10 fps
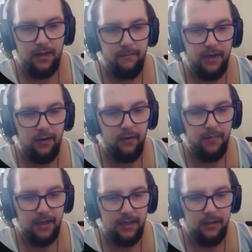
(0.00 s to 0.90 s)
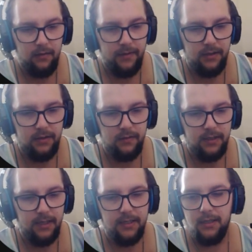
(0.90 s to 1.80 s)
Let me go back a little bit just
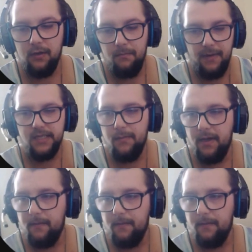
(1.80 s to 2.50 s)
in case I don't miss a bit.